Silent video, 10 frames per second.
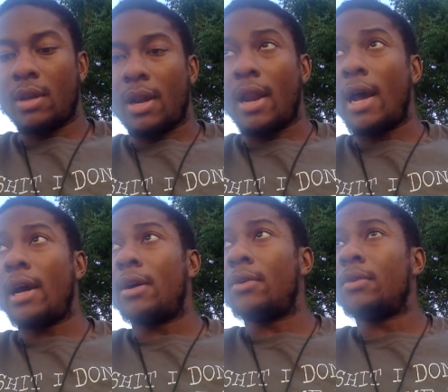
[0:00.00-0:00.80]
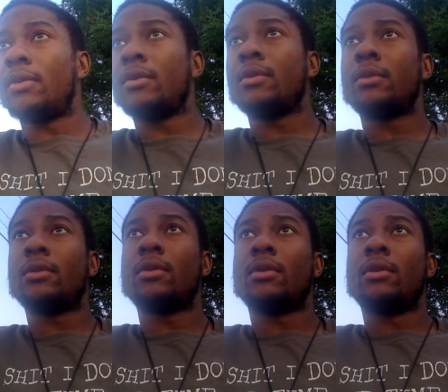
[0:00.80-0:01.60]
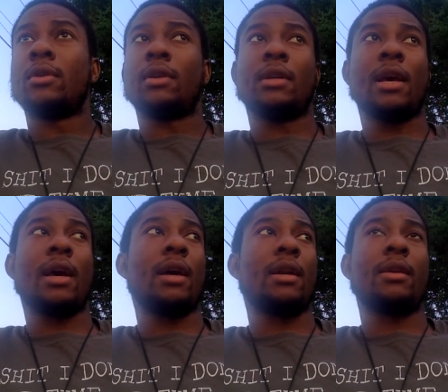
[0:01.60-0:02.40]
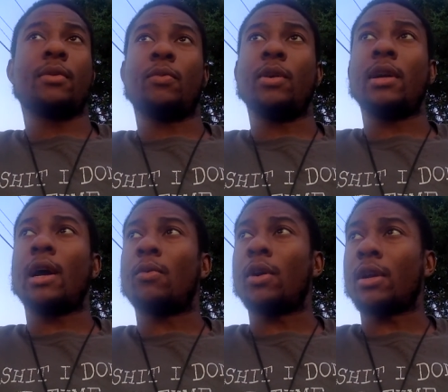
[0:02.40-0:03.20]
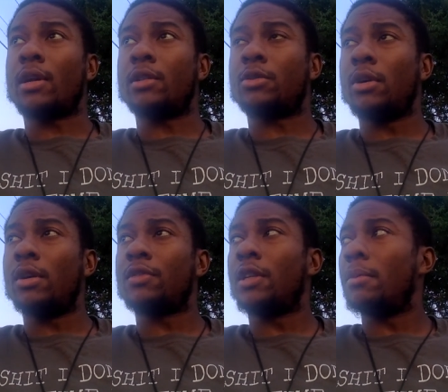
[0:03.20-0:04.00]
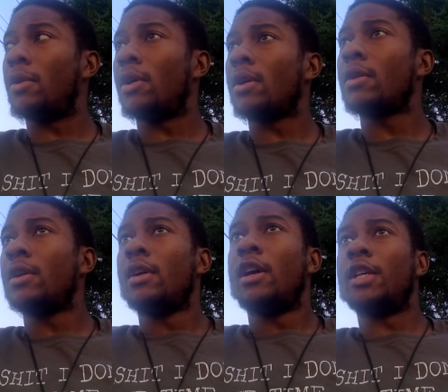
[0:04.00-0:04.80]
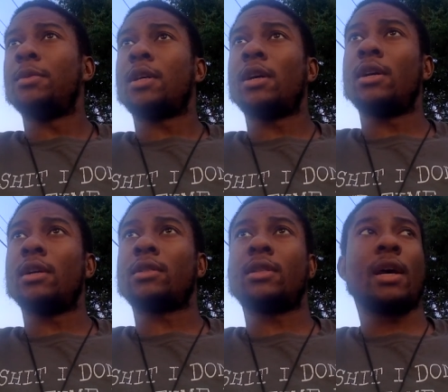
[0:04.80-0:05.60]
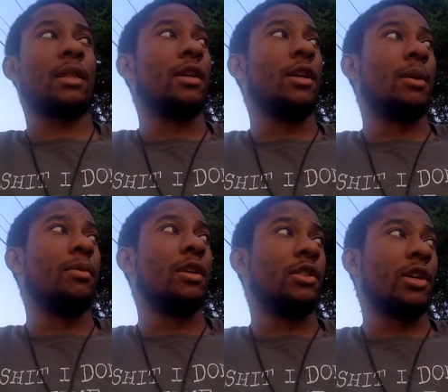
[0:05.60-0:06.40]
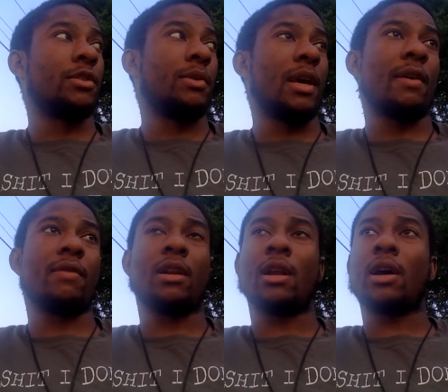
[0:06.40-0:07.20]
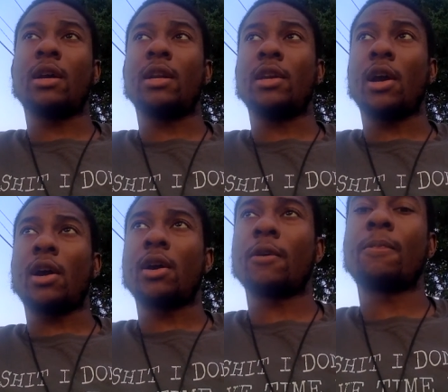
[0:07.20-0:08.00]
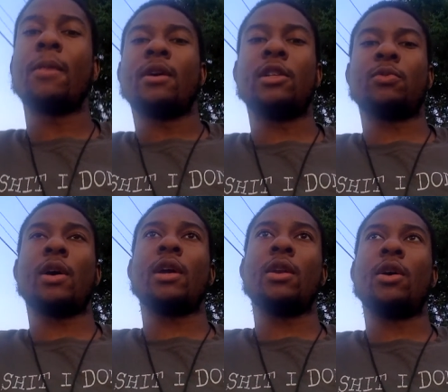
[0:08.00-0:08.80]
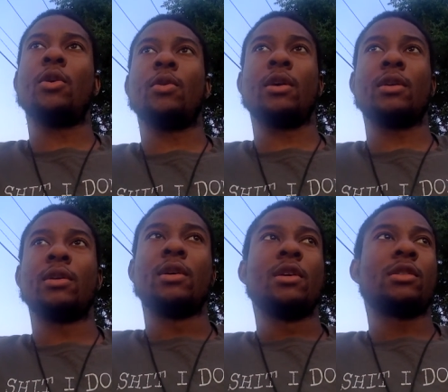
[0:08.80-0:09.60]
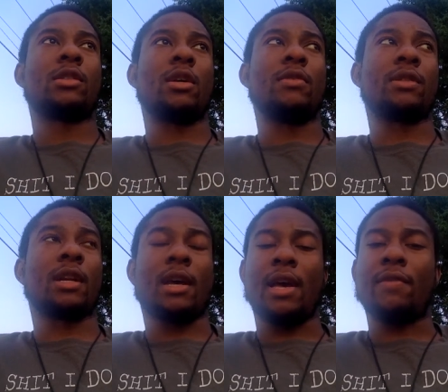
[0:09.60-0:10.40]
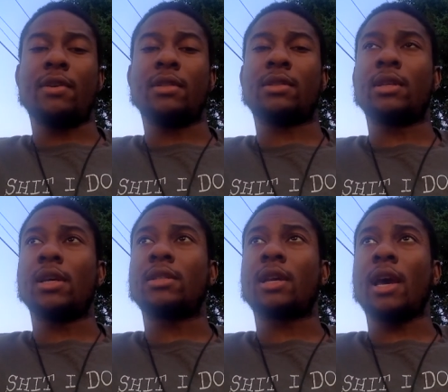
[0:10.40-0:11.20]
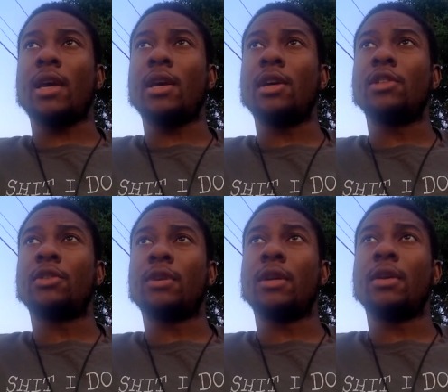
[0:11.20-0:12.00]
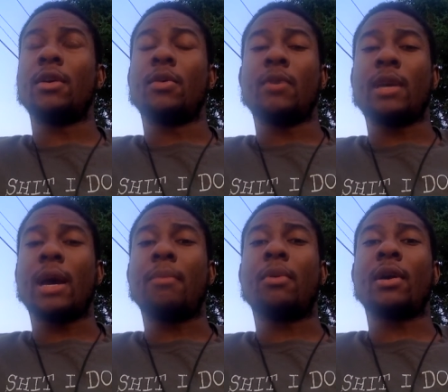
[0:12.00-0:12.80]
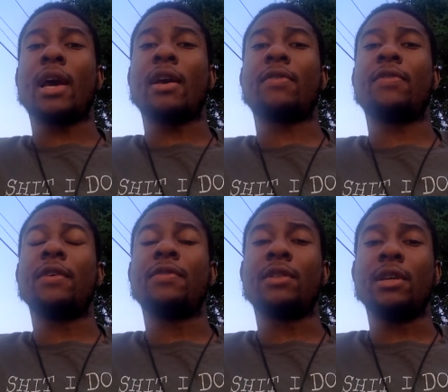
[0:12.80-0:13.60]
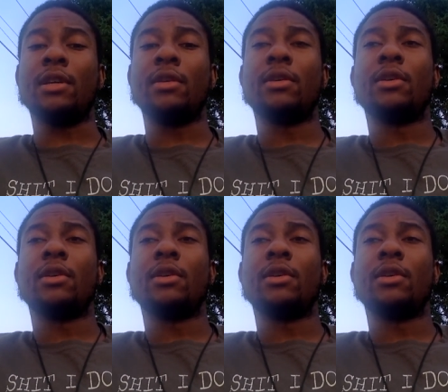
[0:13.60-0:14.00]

now that we're not working 12s anymore is because that the number of trucks we have in the yard is way lower. So instead of having 600 to 800, we got more like 50